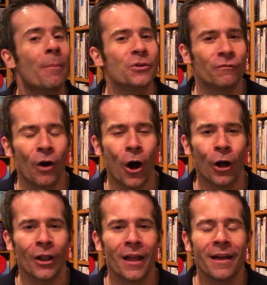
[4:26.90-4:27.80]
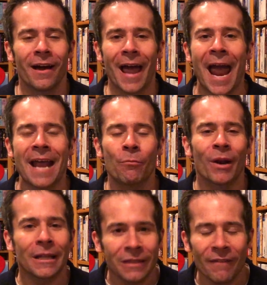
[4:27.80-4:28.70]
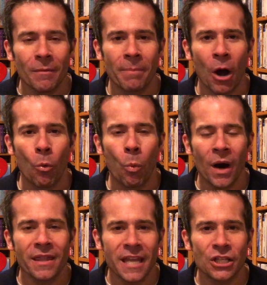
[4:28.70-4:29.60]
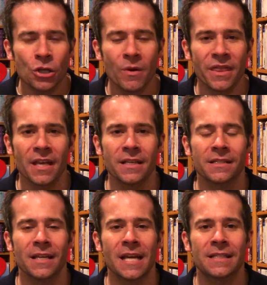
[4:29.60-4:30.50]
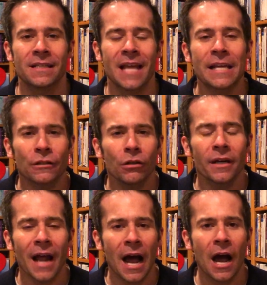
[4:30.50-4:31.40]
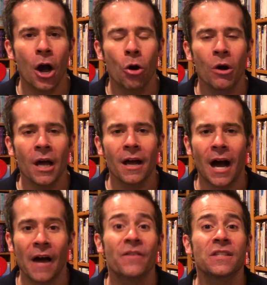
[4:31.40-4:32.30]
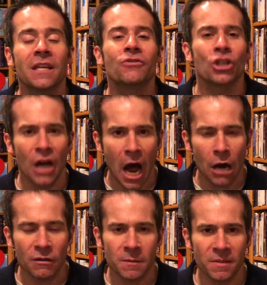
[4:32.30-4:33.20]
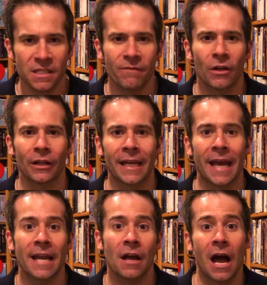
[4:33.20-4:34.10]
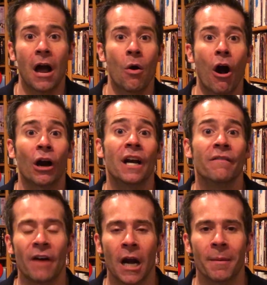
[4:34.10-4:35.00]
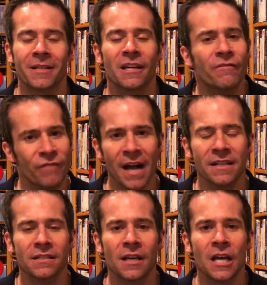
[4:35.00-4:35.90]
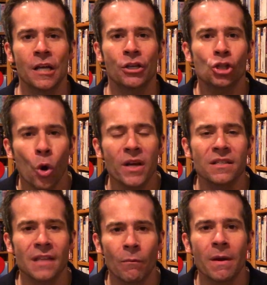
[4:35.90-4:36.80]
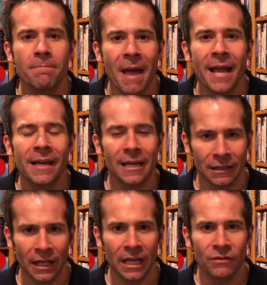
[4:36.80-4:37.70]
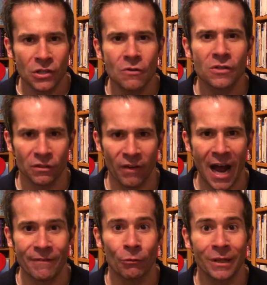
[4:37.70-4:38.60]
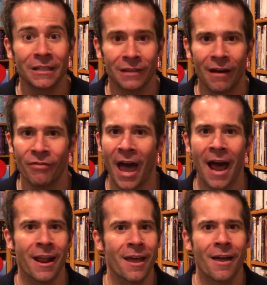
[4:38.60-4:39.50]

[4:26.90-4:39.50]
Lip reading: Robert Duvall. And what I love about what they do with this is it takes a look at how the city of Chicago specifically, and how our environment affects the choices that we make in life to survive. I really love that.